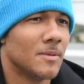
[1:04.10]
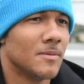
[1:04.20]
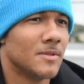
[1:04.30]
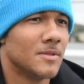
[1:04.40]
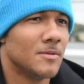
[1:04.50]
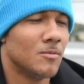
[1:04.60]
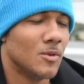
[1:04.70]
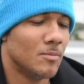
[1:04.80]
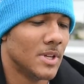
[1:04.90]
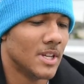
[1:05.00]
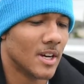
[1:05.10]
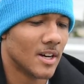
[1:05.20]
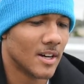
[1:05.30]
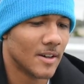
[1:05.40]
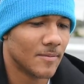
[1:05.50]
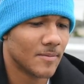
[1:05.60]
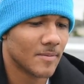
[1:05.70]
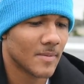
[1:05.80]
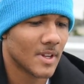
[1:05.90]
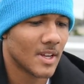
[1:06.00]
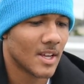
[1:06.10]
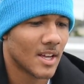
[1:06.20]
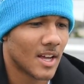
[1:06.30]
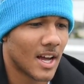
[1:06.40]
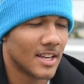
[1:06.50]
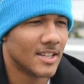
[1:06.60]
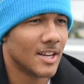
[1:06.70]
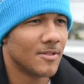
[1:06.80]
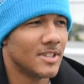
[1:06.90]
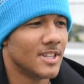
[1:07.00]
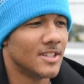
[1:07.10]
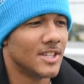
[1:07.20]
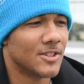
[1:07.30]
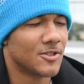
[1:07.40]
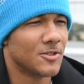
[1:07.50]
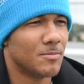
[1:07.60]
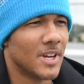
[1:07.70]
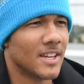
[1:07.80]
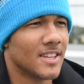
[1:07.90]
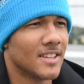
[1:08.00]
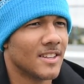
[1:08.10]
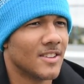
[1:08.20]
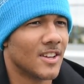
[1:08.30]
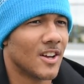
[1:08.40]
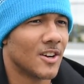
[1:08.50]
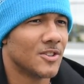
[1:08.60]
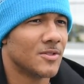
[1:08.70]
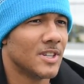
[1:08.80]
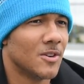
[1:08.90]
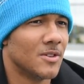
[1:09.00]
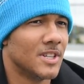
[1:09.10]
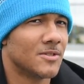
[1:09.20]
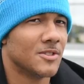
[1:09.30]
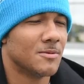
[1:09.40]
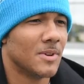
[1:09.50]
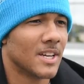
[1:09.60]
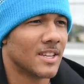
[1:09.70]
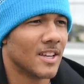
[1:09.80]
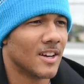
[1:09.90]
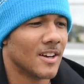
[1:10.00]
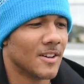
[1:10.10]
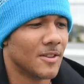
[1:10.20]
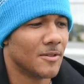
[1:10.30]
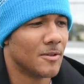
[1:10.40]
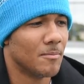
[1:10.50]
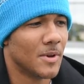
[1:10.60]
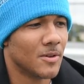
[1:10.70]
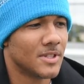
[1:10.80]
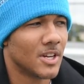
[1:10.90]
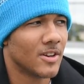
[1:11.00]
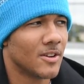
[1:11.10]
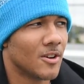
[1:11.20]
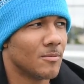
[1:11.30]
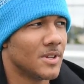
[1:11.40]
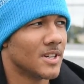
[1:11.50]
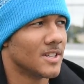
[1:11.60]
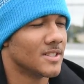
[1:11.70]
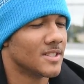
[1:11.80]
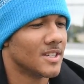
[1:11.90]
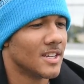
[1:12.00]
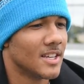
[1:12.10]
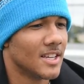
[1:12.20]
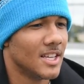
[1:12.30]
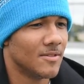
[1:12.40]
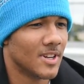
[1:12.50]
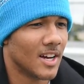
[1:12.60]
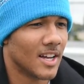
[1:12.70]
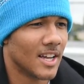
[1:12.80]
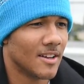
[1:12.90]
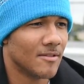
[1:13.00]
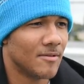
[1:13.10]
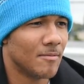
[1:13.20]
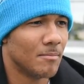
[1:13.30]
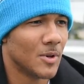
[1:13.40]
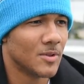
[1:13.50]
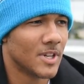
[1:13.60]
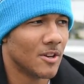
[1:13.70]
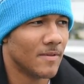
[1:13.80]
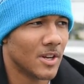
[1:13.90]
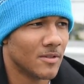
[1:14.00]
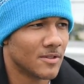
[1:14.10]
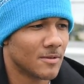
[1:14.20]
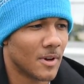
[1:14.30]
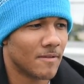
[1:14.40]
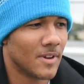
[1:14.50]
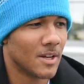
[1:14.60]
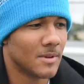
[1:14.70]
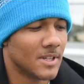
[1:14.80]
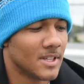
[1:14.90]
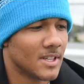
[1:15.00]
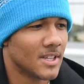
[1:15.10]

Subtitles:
them would be, I never did disrespect the country or disrespect the military at all, because even I have military veterans in my family.